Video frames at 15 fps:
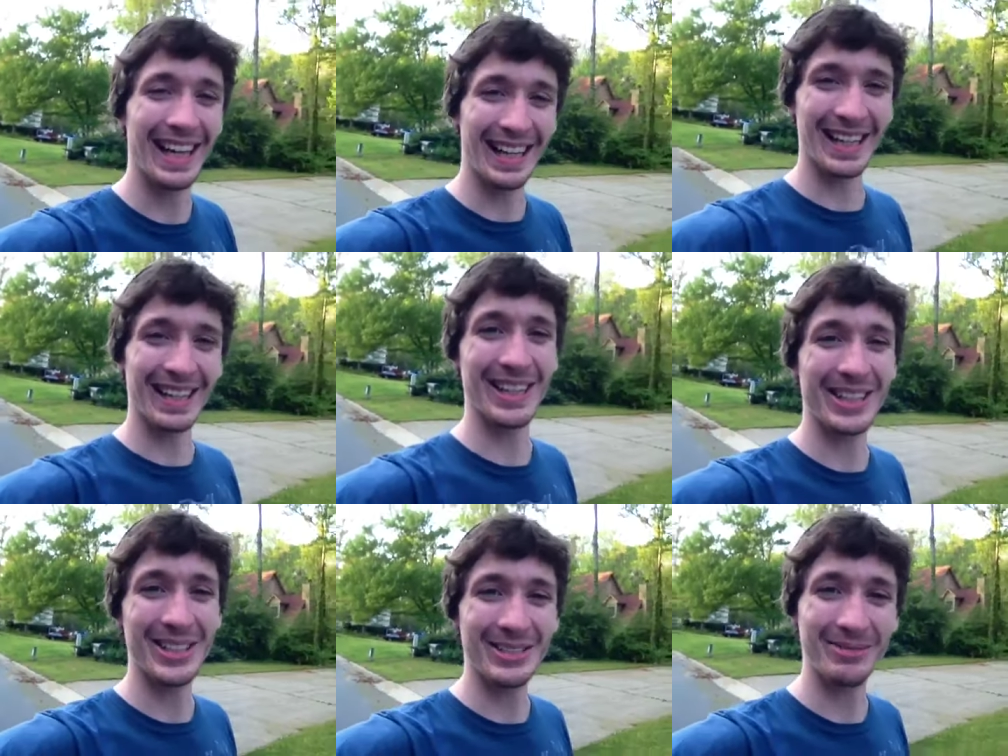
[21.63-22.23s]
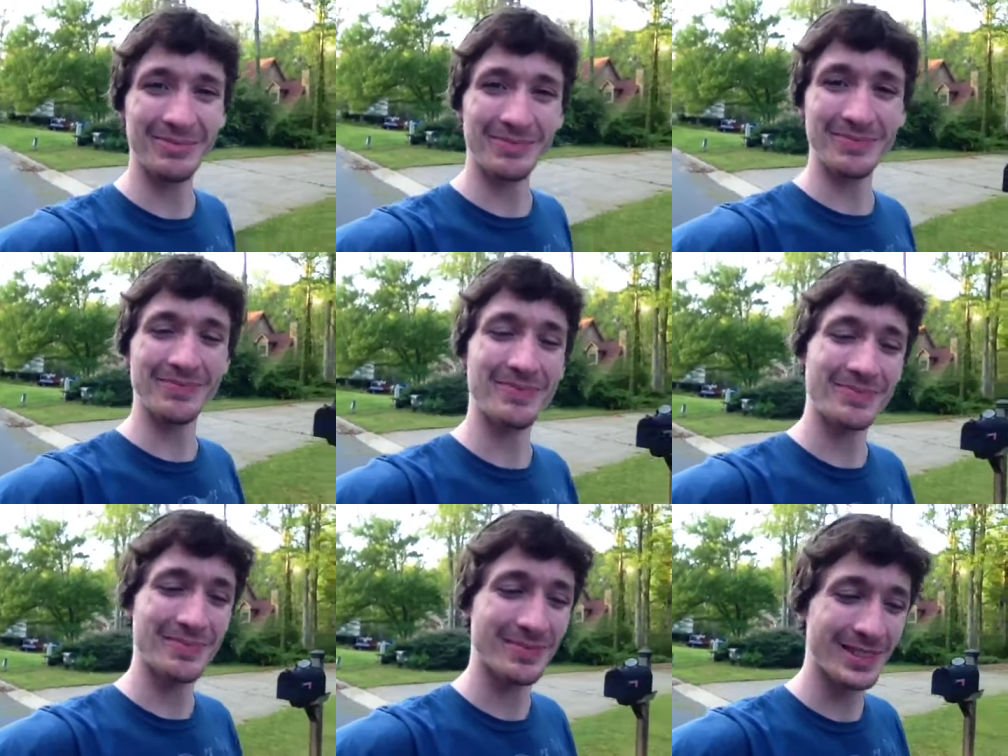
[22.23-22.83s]
um,
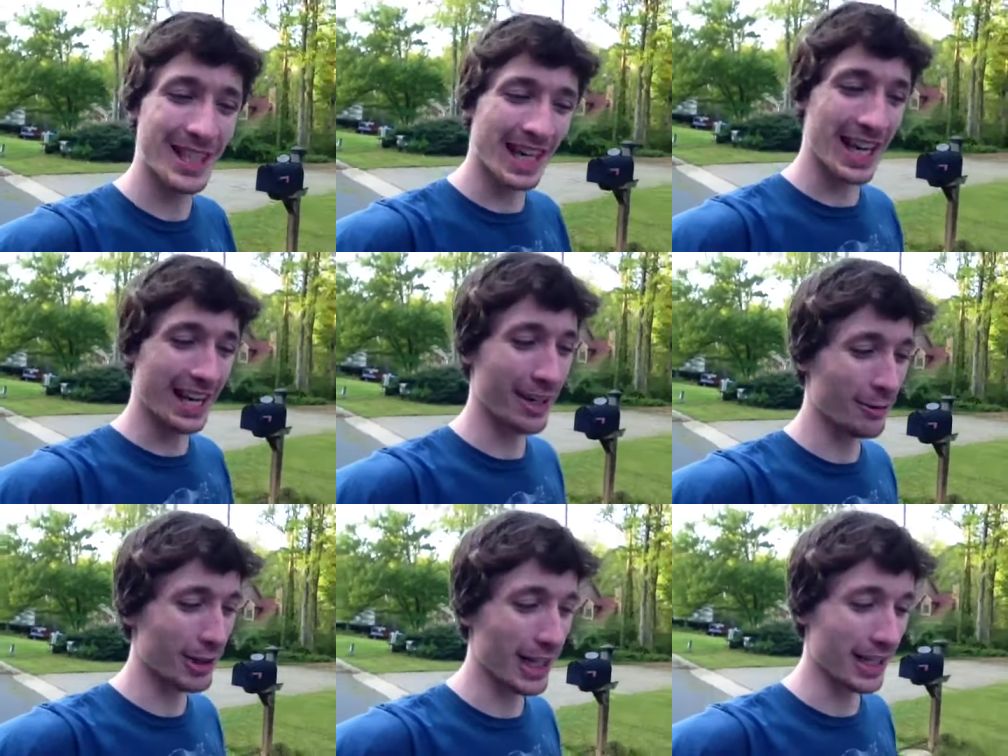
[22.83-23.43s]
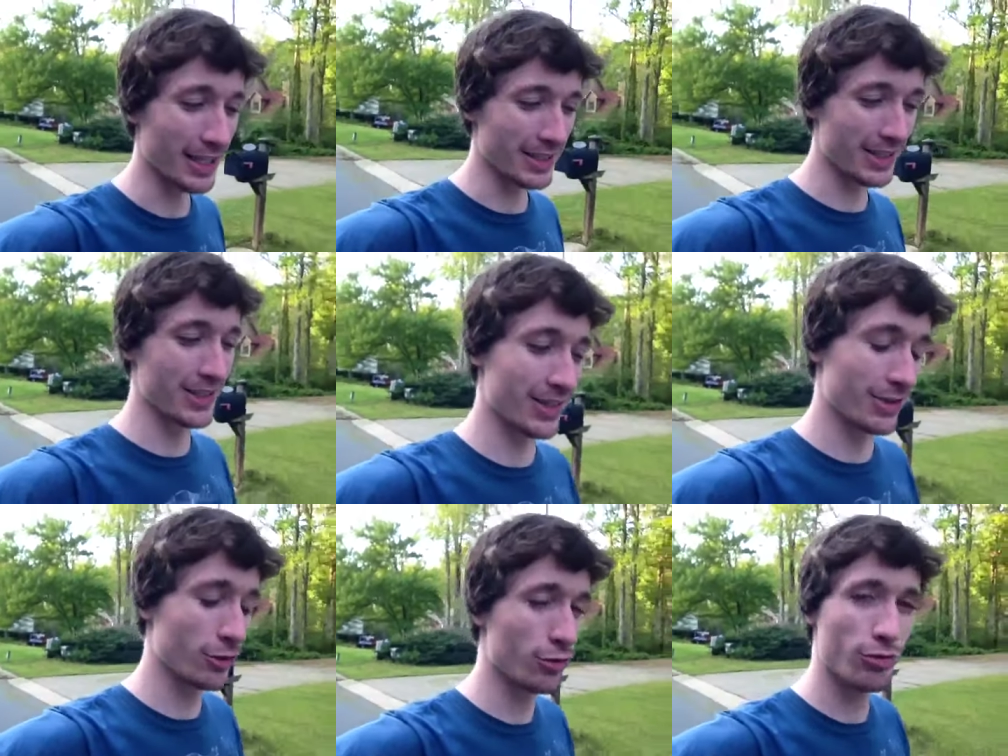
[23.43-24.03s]
yeah, what
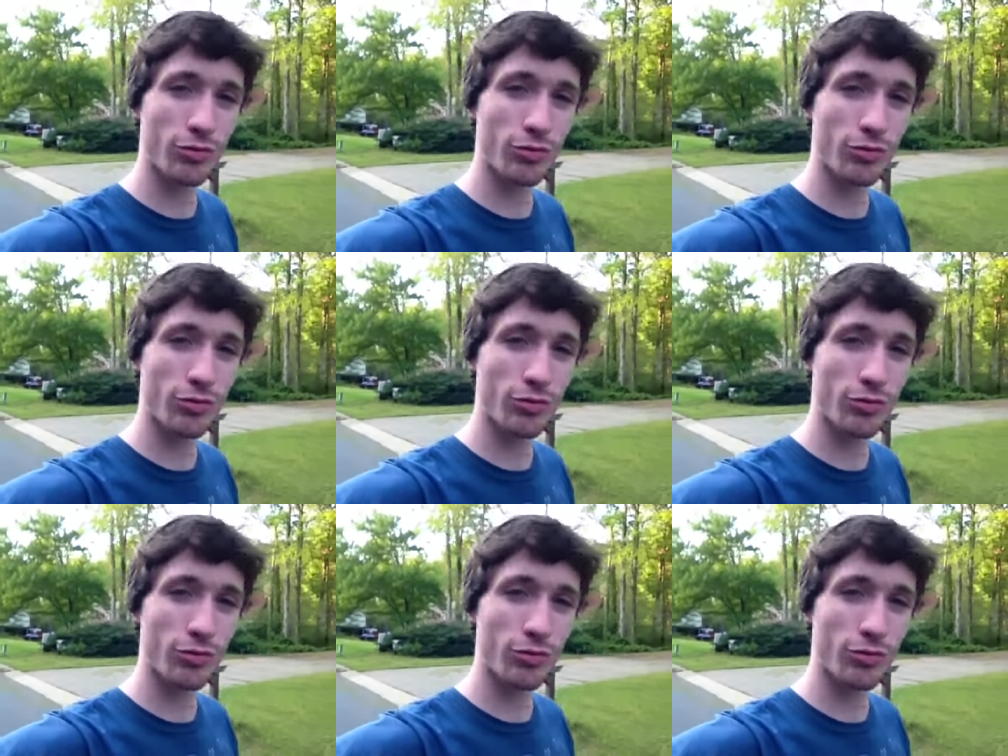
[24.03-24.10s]
else?